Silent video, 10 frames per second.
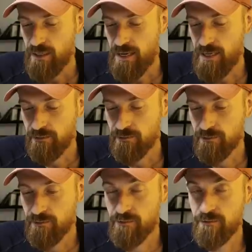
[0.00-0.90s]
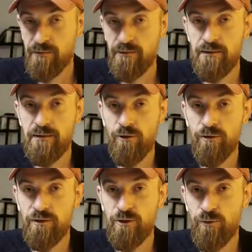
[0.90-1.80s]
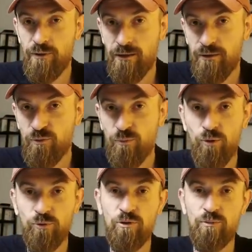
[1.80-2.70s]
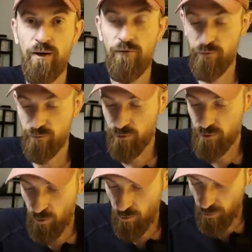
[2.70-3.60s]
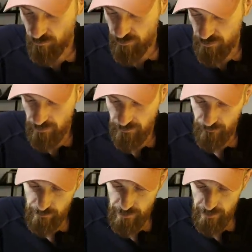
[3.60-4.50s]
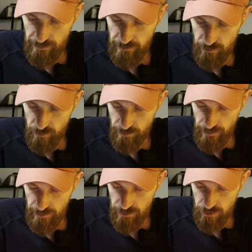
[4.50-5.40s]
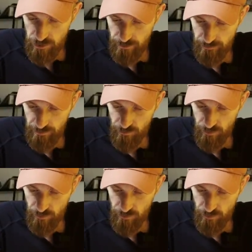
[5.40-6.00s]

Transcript: and the older you are, the more to the bathroom you go, obviously. Being in the new place sometimes